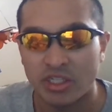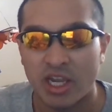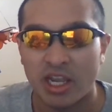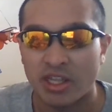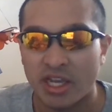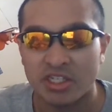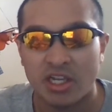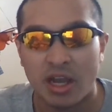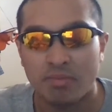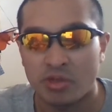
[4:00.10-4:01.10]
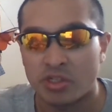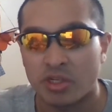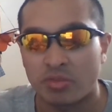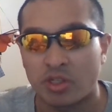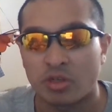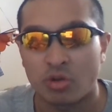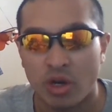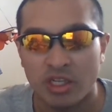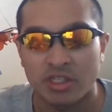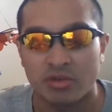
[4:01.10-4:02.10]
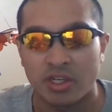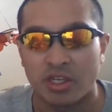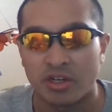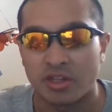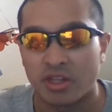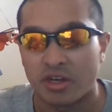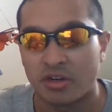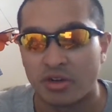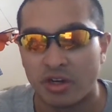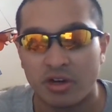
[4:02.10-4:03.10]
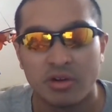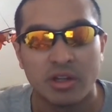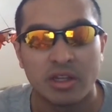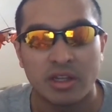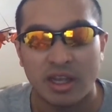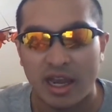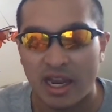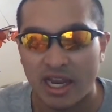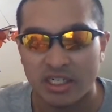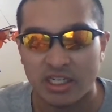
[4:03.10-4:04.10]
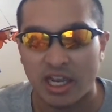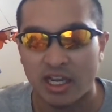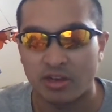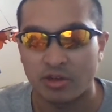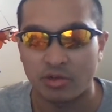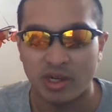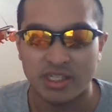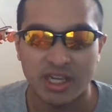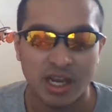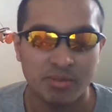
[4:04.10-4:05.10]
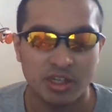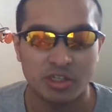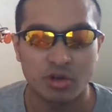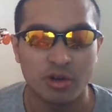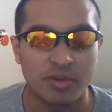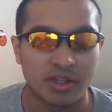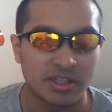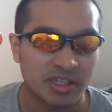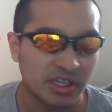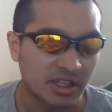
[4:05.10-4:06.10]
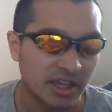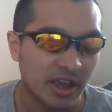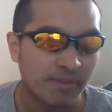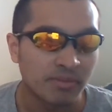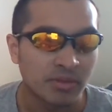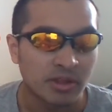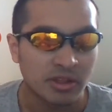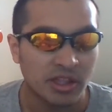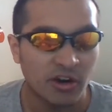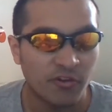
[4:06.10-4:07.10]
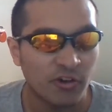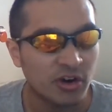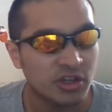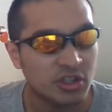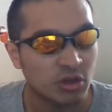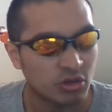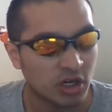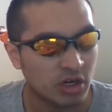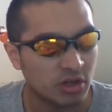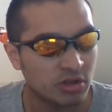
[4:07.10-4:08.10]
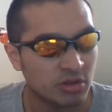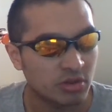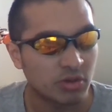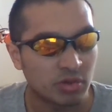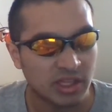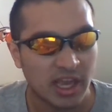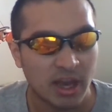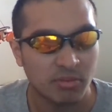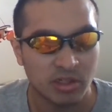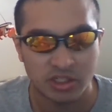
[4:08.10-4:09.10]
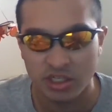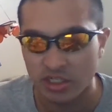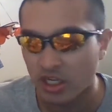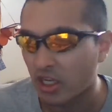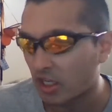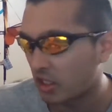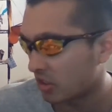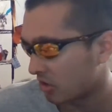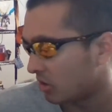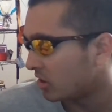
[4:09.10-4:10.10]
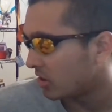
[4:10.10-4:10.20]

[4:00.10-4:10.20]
dang, that's gotta be something crazy right here and there, you know. I actually had a great time and enjoyment seeing that. Therefore, Jotaro with the ambulance says, here,